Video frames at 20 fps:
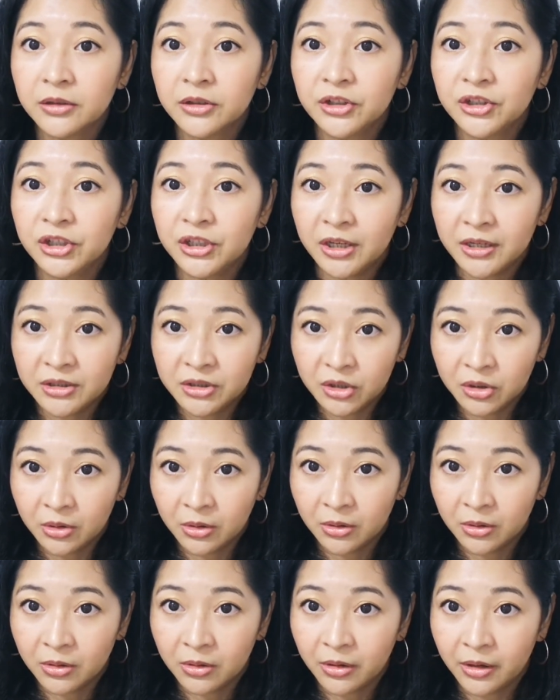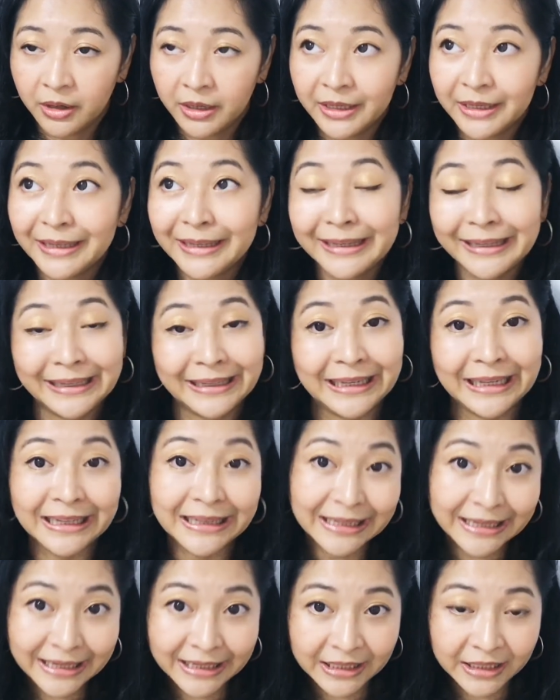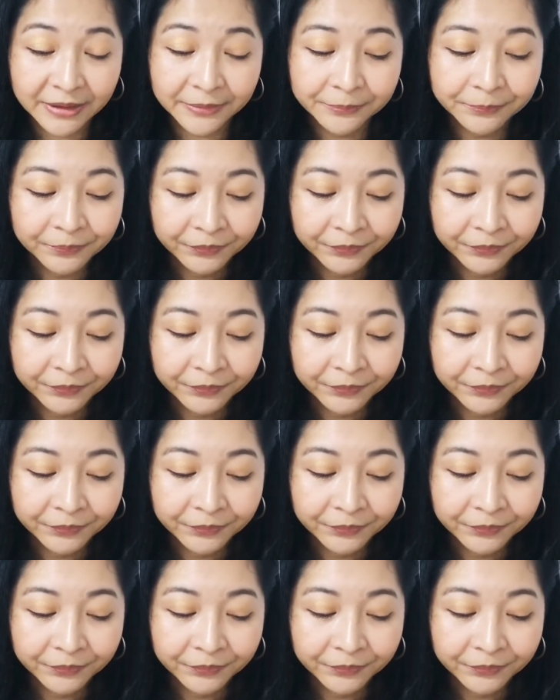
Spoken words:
J'adore EDT.